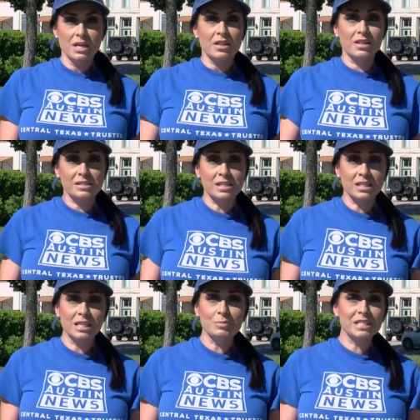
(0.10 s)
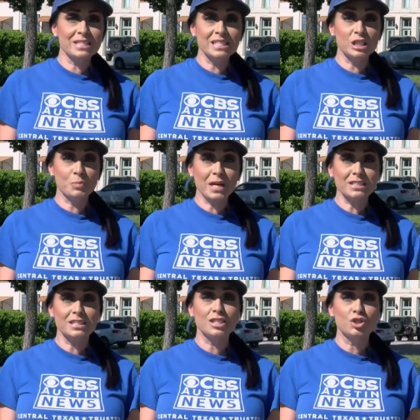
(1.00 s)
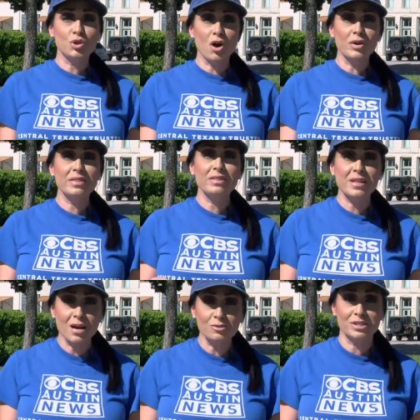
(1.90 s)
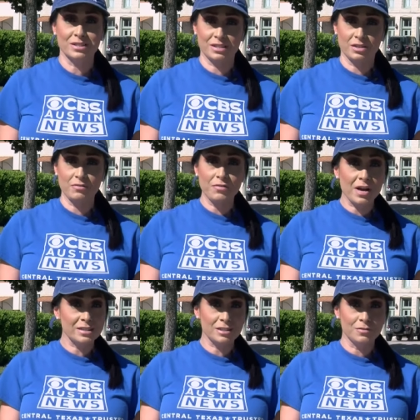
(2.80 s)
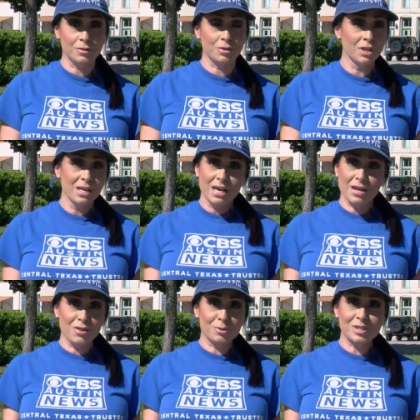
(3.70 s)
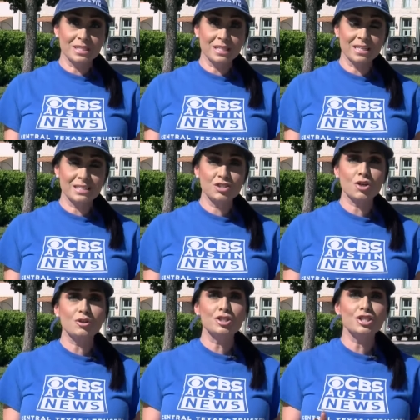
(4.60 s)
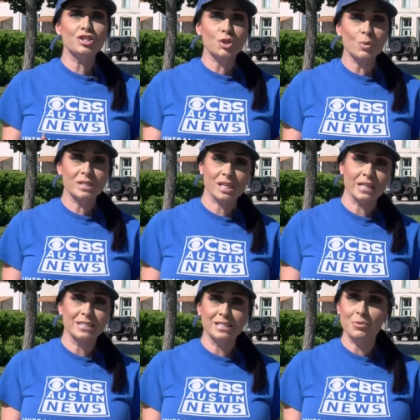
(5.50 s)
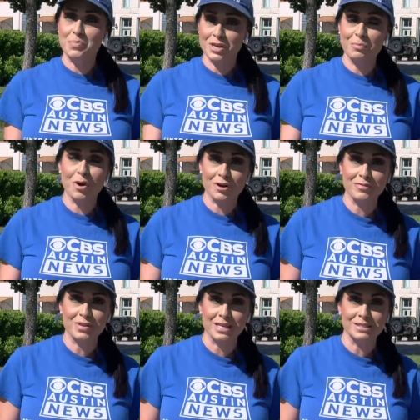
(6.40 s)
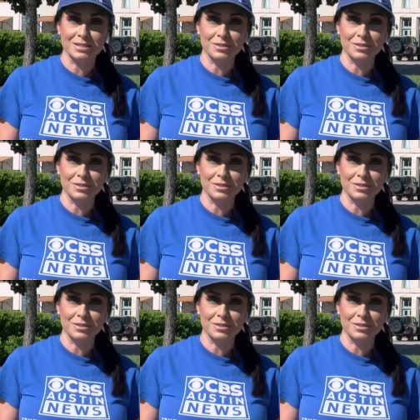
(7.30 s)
This eclipse is expected to draw in thousands to the festival, and those in attendance are just so excited to be a part of it.